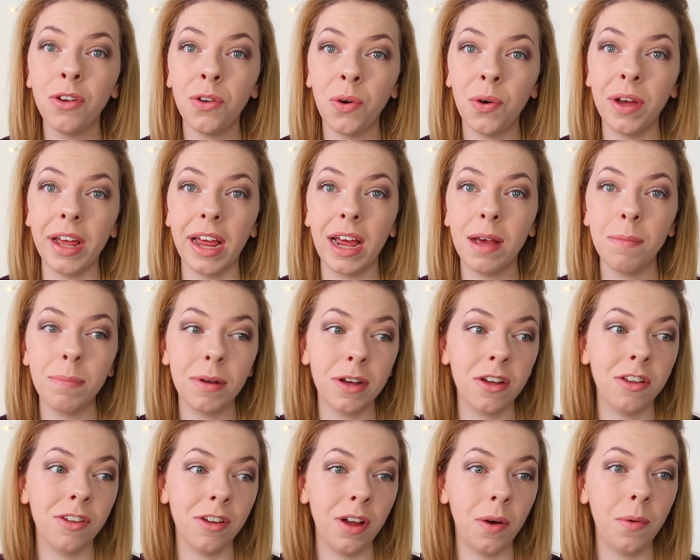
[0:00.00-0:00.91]
annoying
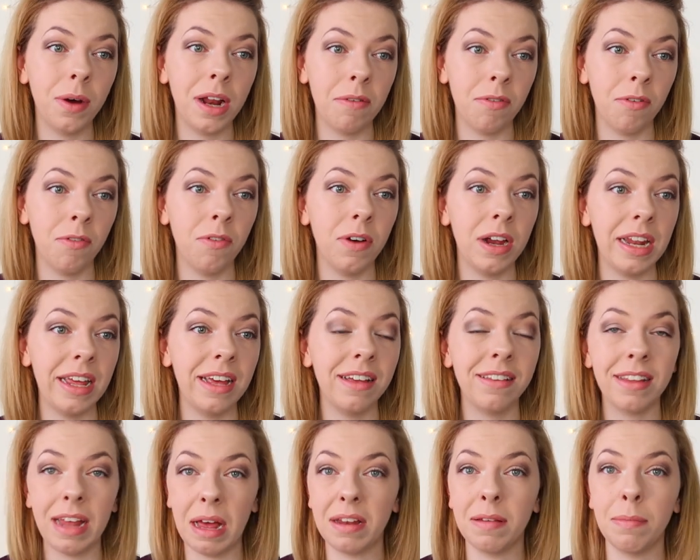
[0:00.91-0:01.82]
because no one ever really
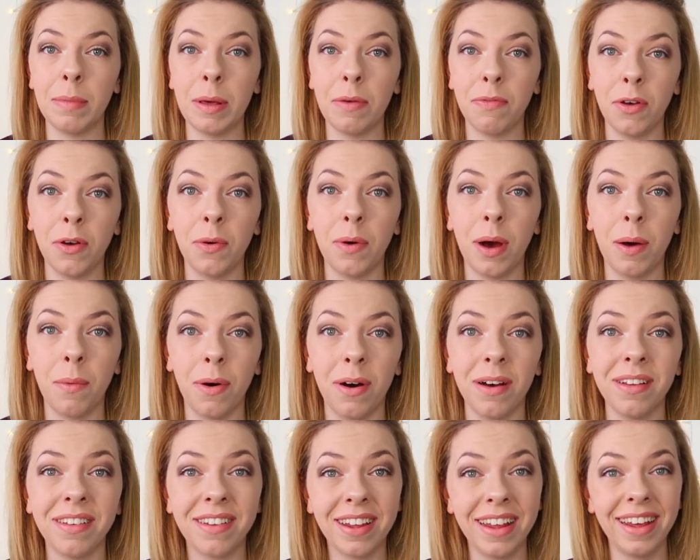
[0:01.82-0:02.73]
accepted me for who I
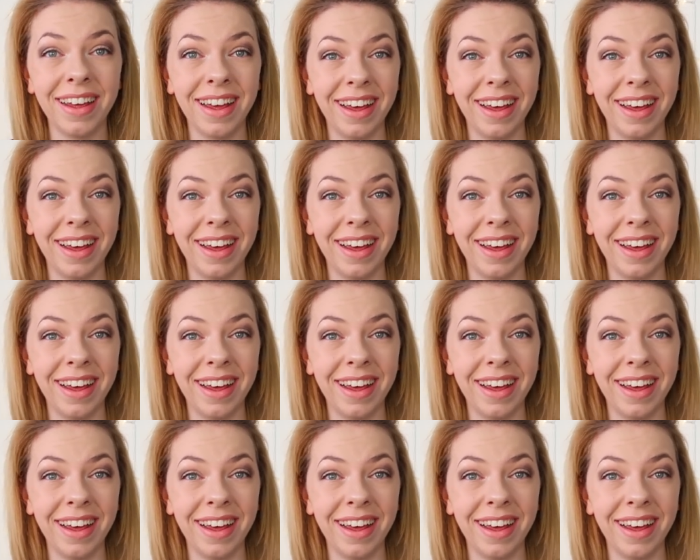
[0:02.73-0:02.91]
was.